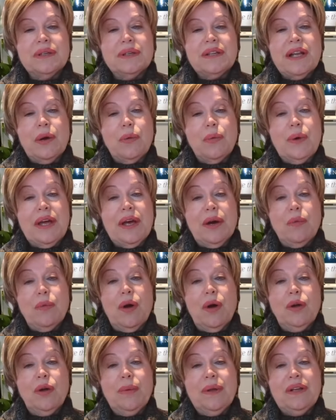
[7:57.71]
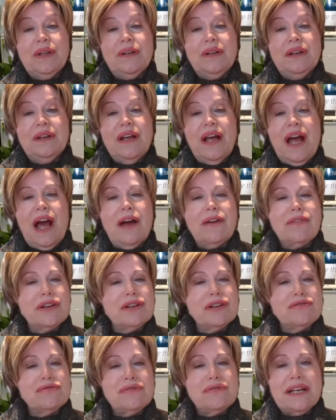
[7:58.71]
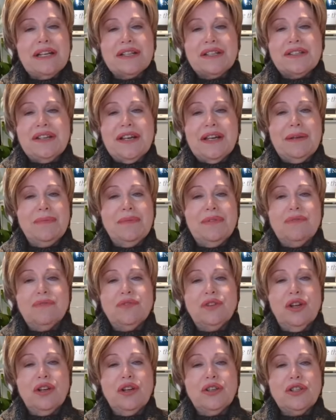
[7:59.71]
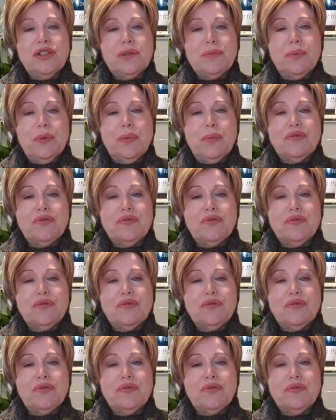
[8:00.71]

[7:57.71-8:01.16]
Now, we at Woburn are a great team of knowledgeable,